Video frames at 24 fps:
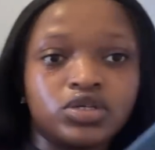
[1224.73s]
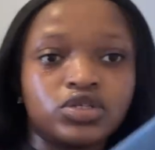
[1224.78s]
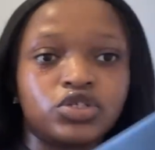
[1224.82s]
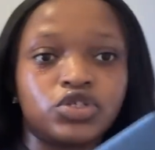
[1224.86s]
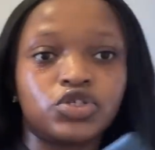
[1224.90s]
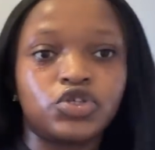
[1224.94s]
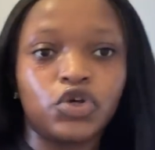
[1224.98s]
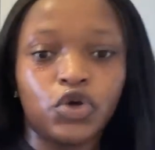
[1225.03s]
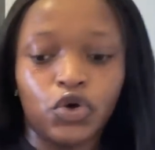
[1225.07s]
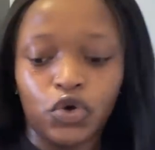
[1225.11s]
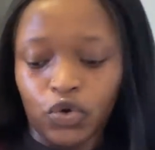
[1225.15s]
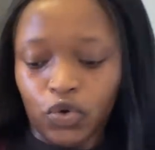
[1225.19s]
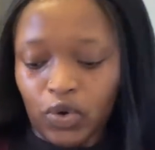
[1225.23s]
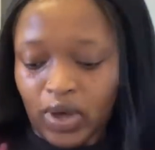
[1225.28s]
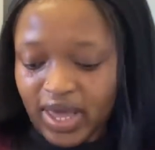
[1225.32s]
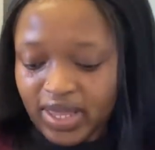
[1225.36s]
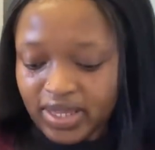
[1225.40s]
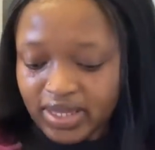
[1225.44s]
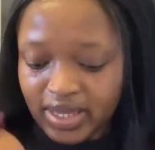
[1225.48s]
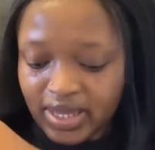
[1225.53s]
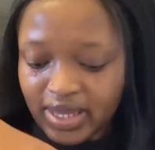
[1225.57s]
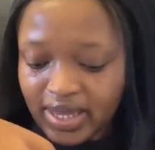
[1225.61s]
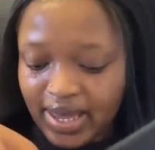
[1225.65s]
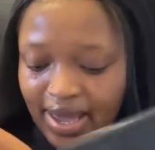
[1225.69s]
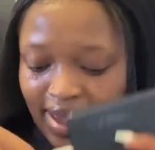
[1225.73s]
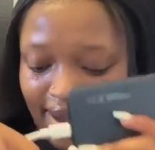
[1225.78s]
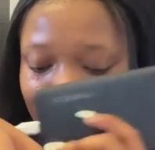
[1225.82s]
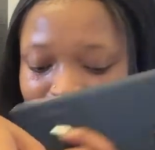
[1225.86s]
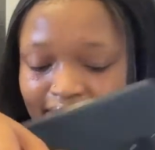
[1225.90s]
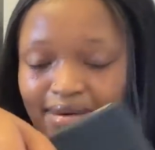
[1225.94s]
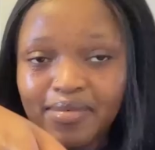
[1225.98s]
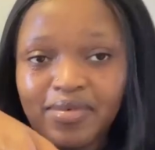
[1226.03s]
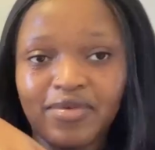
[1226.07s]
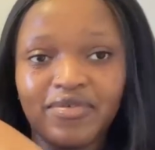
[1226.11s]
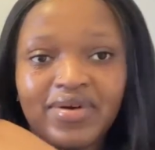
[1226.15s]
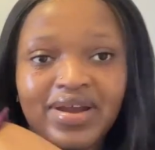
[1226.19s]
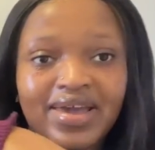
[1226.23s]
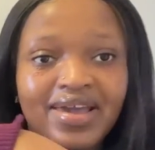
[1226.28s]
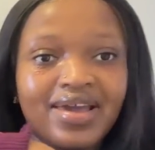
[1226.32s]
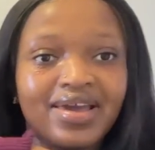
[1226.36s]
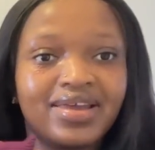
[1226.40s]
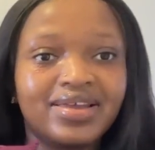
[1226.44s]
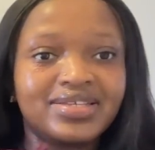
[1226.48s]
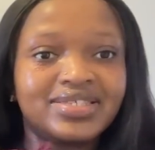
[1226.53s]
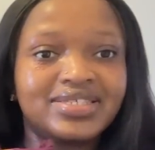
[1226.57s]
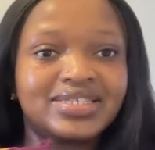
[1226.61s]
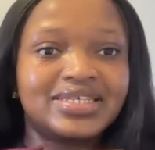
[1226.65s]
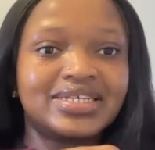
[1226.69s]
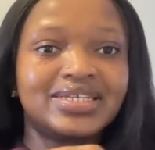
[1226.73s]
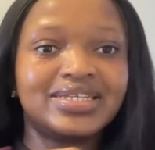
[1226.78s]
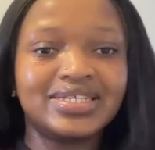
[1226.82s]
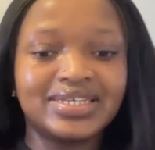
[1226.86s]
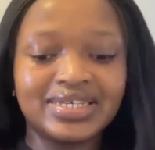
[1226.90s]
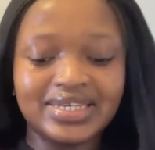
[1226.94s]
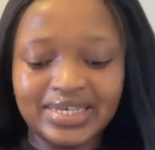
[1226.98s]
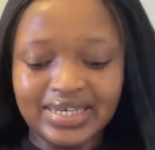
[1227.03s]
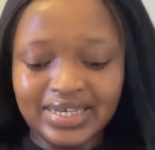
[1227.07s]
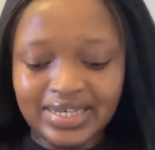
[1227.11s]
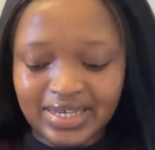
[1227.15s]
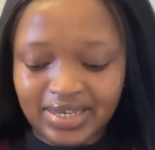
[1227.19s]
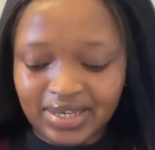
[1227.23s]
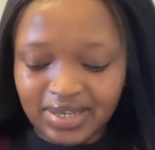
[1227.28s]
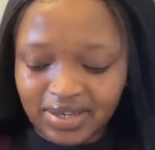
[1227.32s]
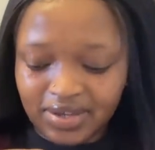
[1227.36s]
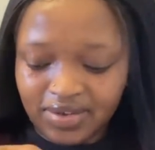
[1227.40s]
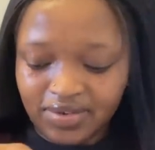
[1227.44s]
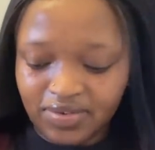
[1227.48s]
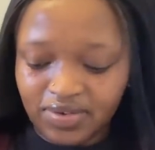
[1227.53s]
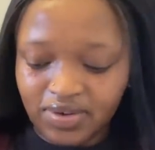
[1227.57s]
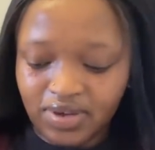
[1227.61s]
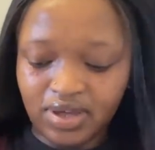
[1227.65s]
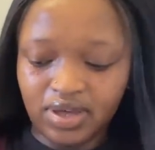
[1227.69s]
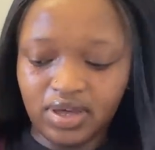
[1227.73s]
So I think I'm ready to leave.